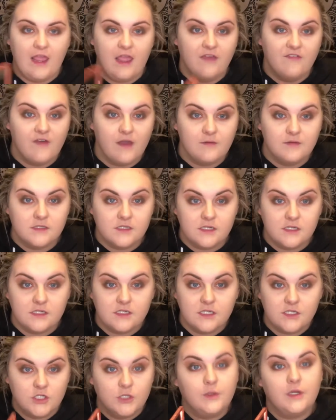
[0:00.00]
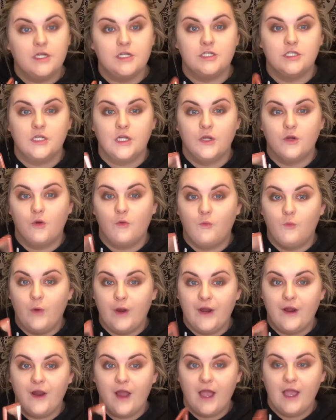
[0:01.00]
If I was in a situation
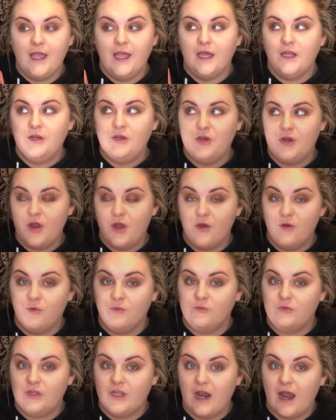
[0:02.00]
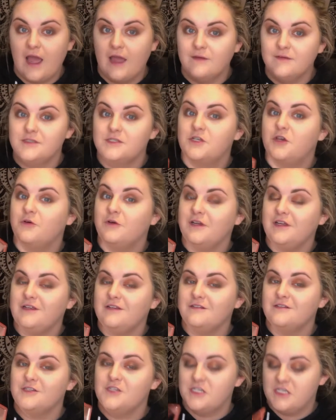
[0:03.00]
where I had known that I was
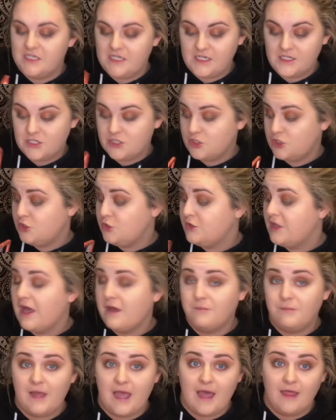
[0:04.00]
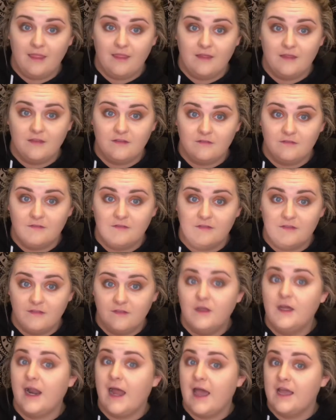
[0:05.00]
going to need to do that palette,
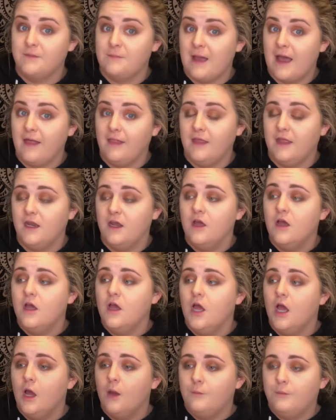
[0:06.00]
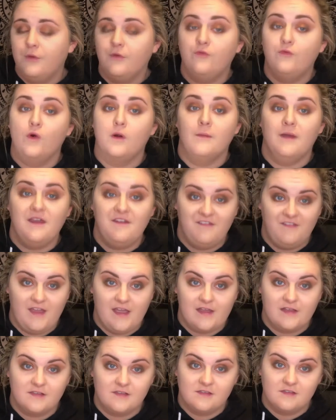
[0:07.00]
that eye palette, before my
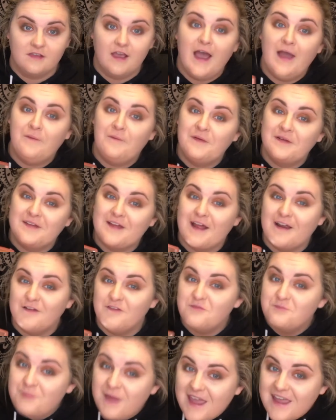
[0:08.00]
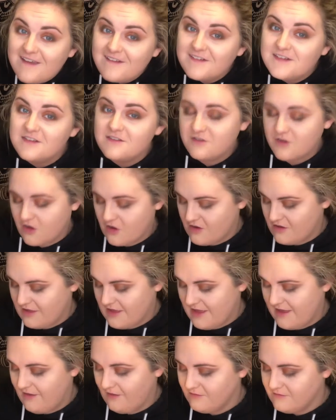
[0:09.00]
face, I would not have baked to all
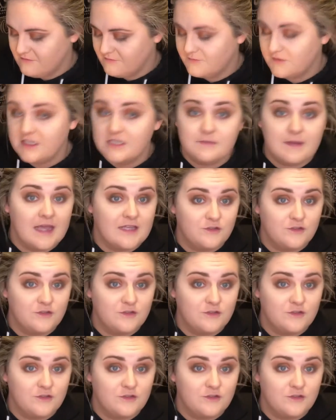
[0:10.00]
hell, because